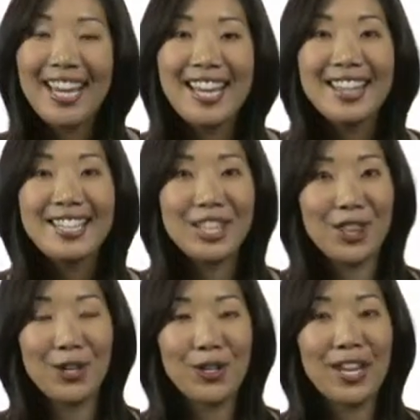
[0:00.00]
In this
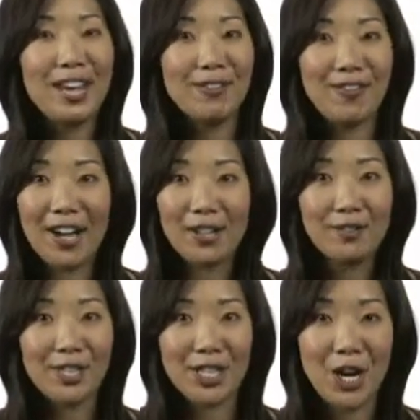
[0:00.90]
third and final
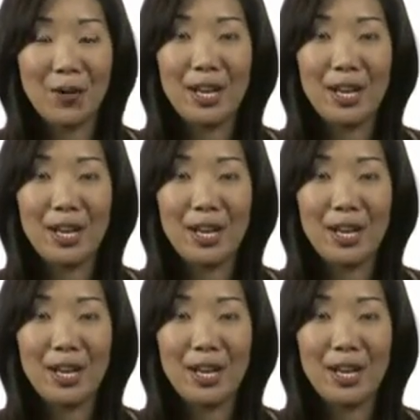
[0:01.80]
video